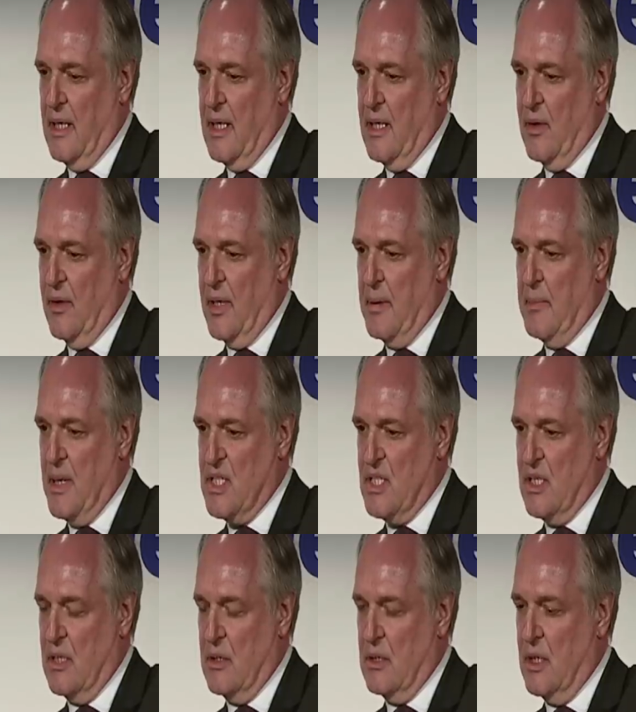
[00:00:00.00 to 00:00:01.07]
he only
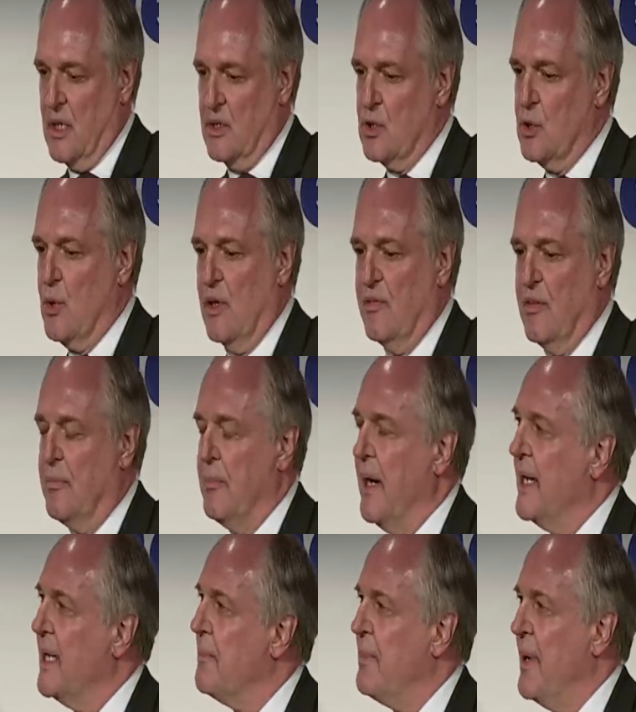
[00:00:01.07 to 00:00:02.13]
missed it, two of them
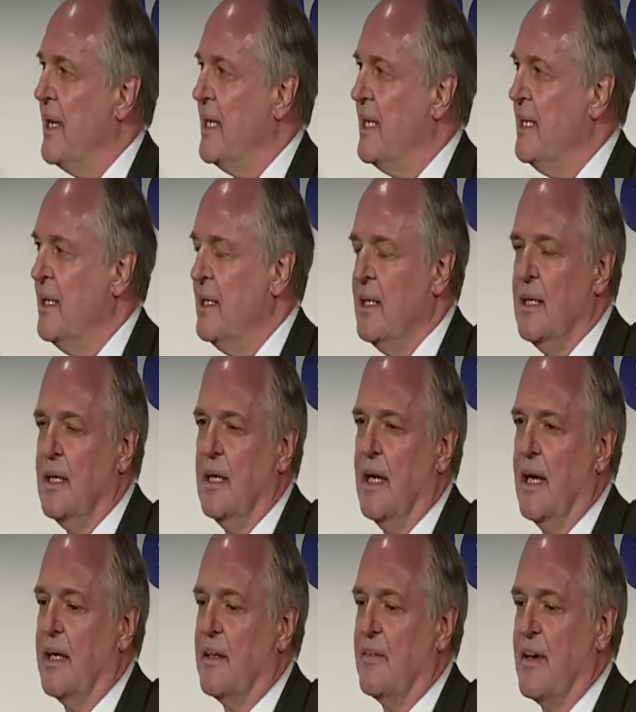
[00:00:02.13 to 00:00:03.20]
by a penny,
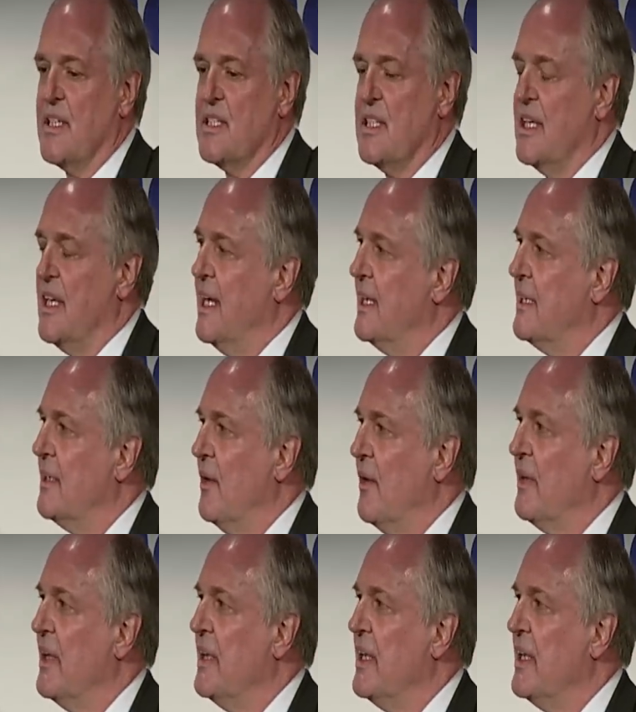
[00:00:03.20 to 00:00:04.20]
and the rest he hit on the